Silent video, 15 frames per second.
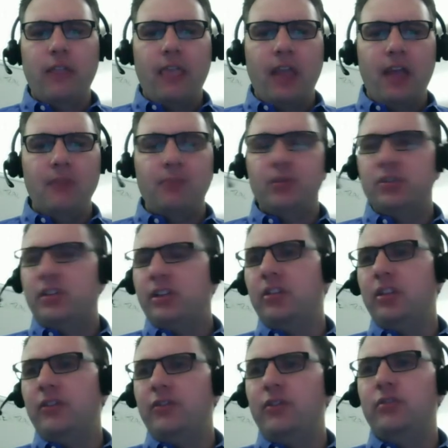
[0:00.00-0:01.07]
And
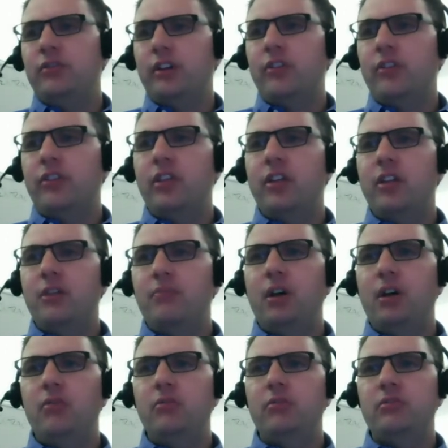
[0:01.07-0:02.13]
particularly if you start thinking
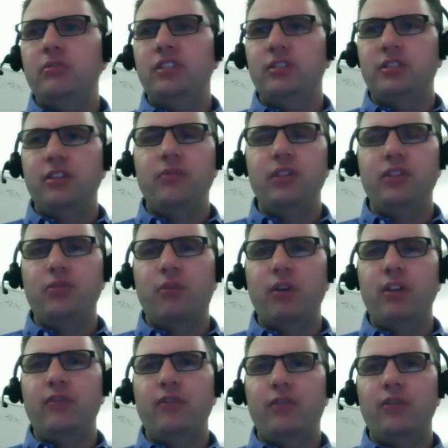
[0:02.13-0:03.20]
about
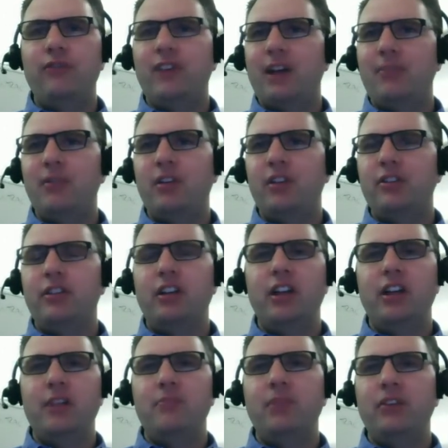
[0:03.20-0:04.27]
6324 Fabric
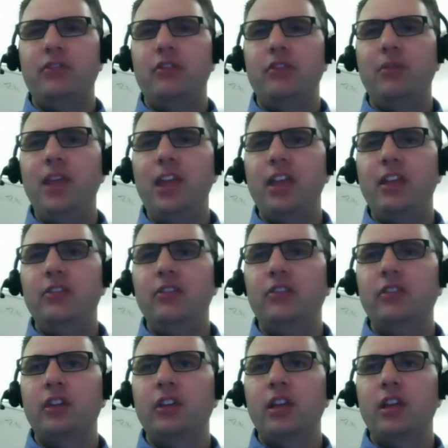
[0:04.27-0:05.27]
Interconnect based domains